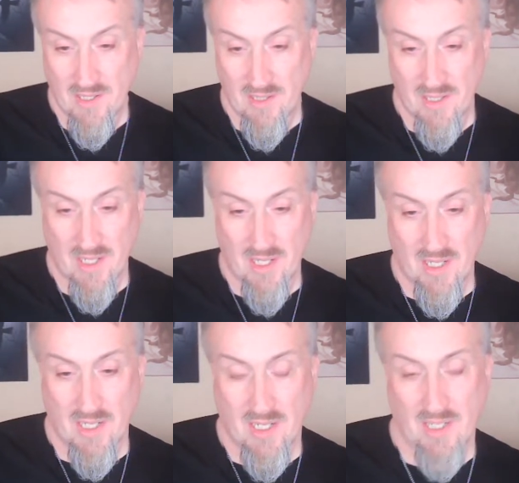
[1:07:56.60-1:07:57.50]

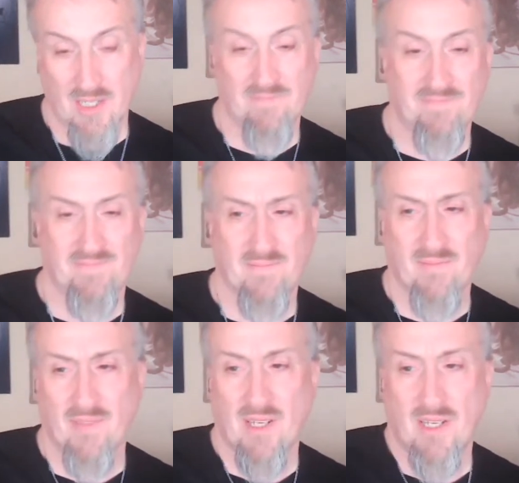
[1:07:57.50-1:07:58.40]
Uh,
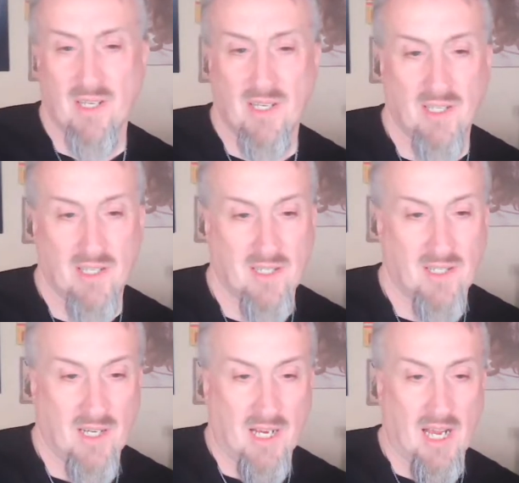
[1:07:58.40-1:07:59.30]

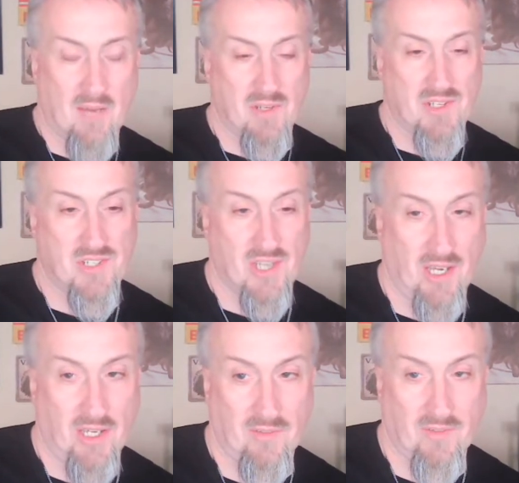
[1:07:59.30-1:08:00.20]
I would say if